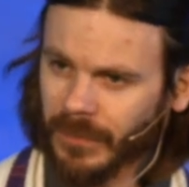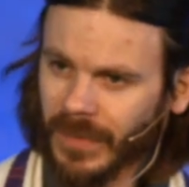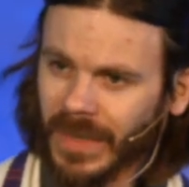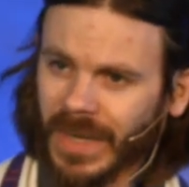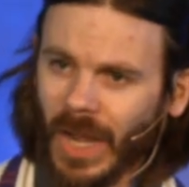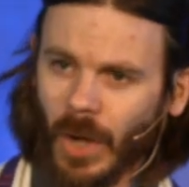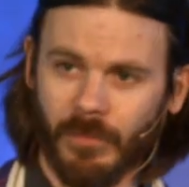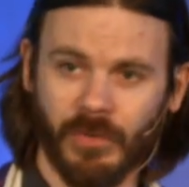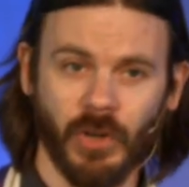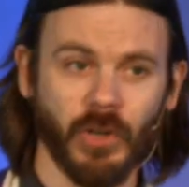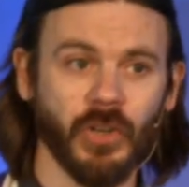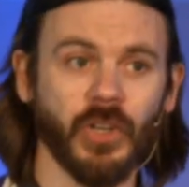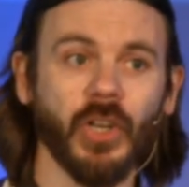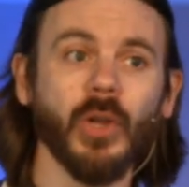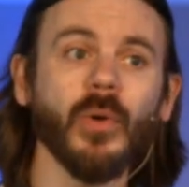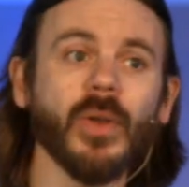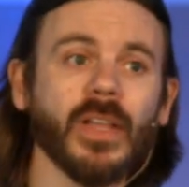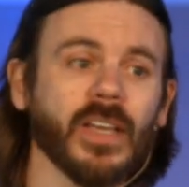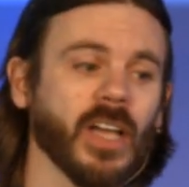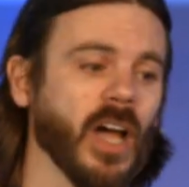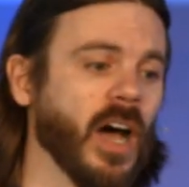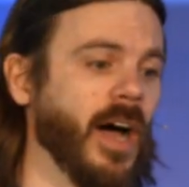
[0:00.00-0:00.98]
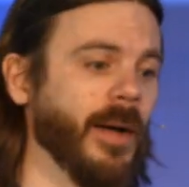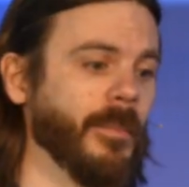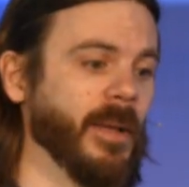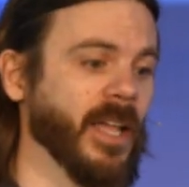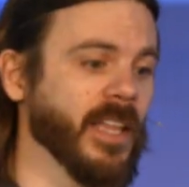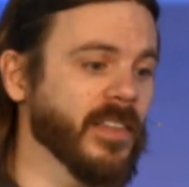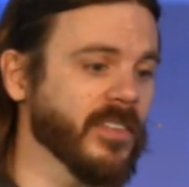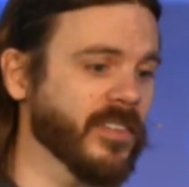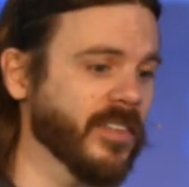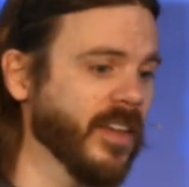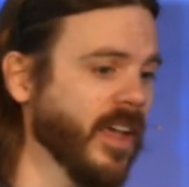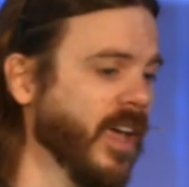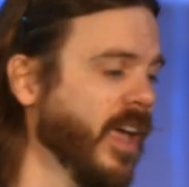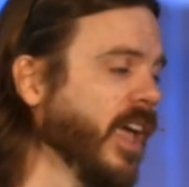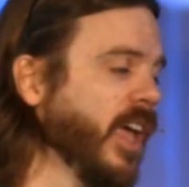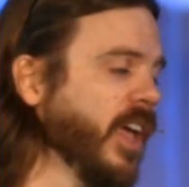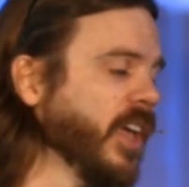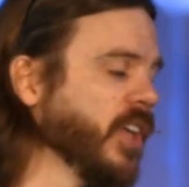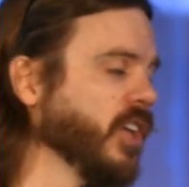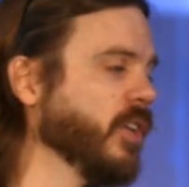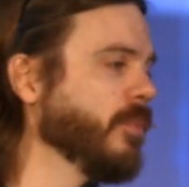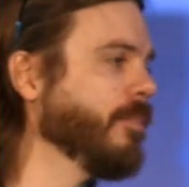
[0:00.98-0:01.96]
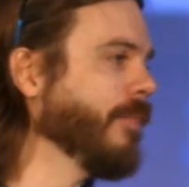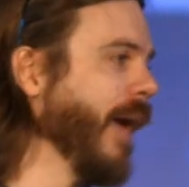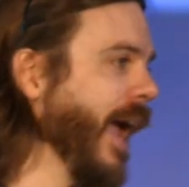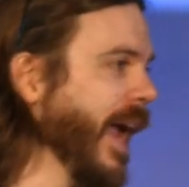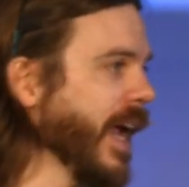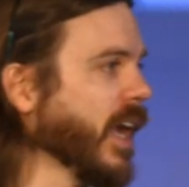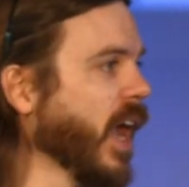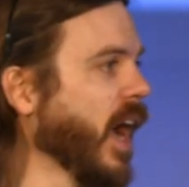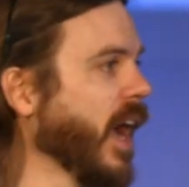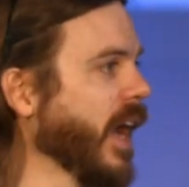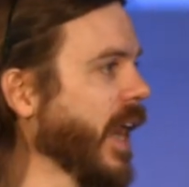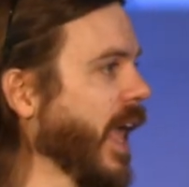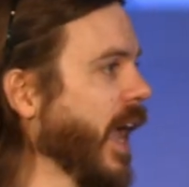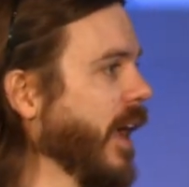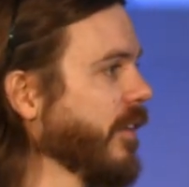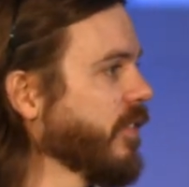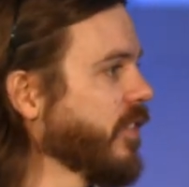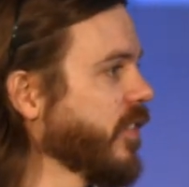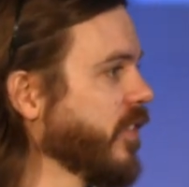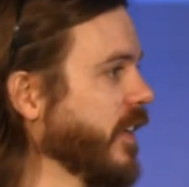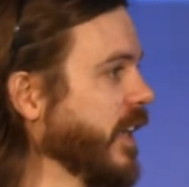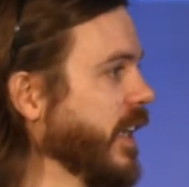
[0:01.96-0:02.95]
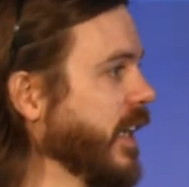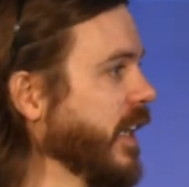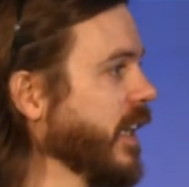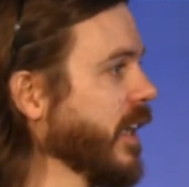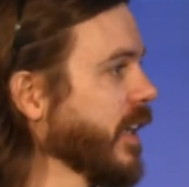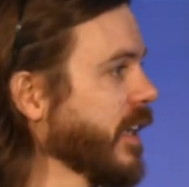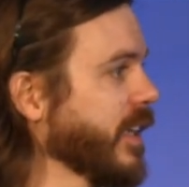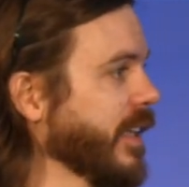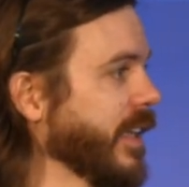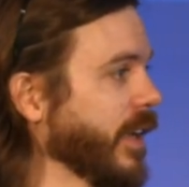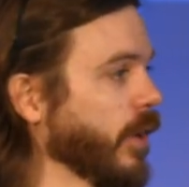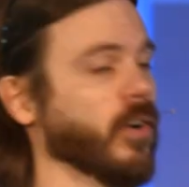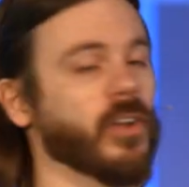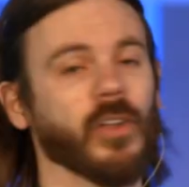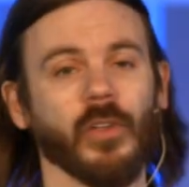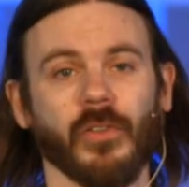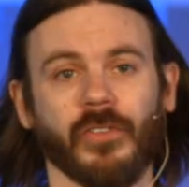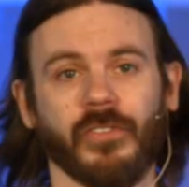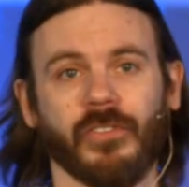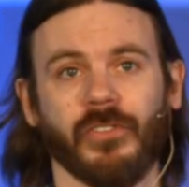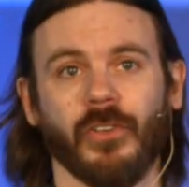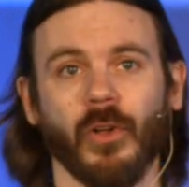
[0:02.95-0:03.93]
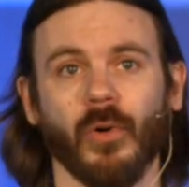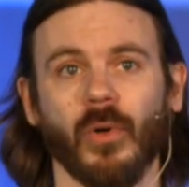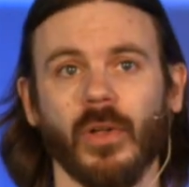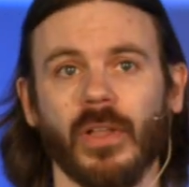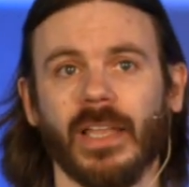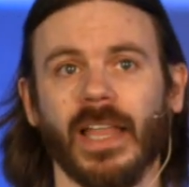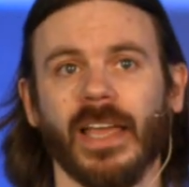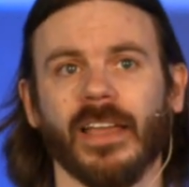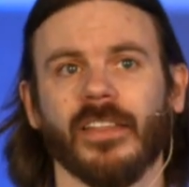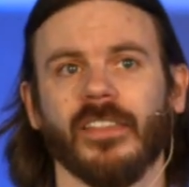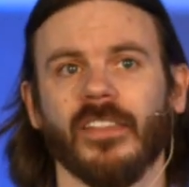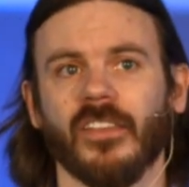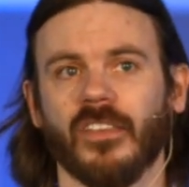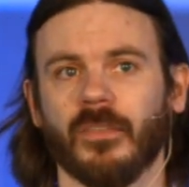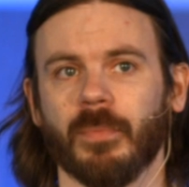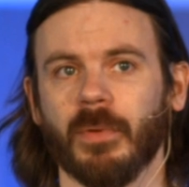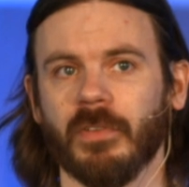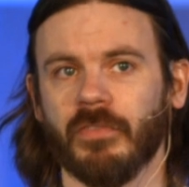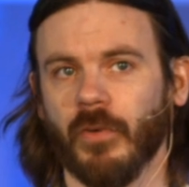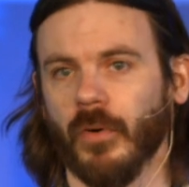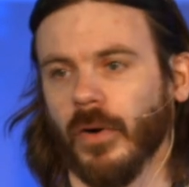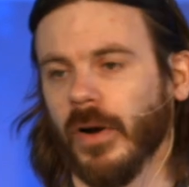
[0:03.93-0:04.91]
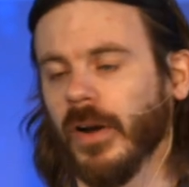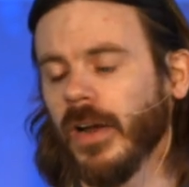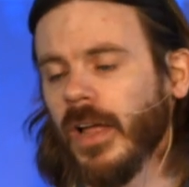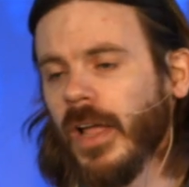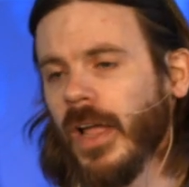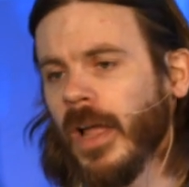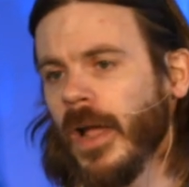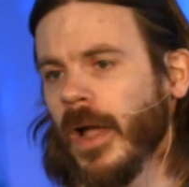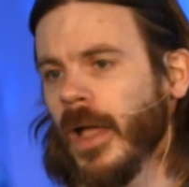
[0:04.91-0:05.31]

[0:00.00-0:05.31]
Now, if you're new to Commons, you may not have seen a clerical stole like this before.